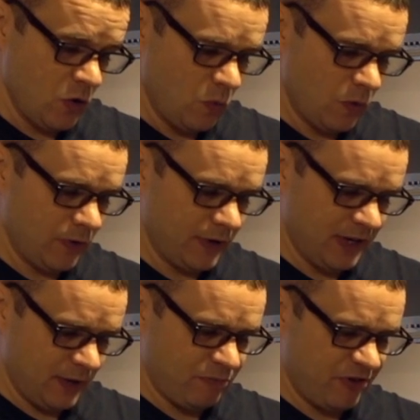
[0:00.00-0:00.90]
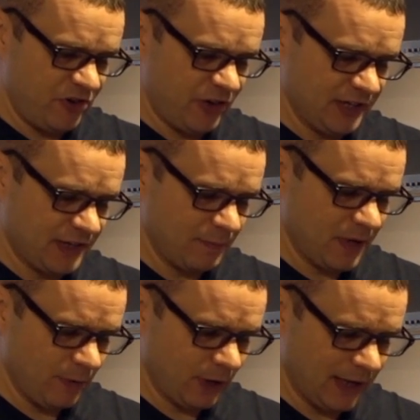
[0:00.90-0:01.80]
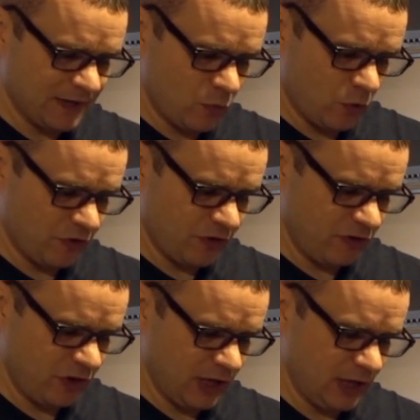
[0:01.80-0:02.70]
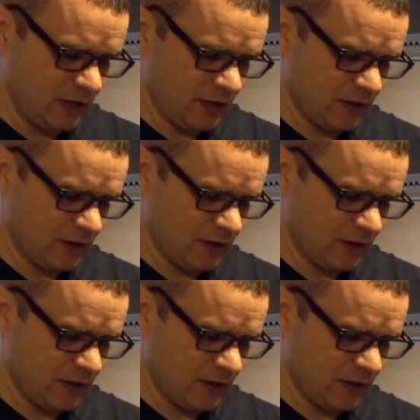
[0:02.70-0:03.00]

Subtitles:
Well, I appreciate some people like to wash the chicken.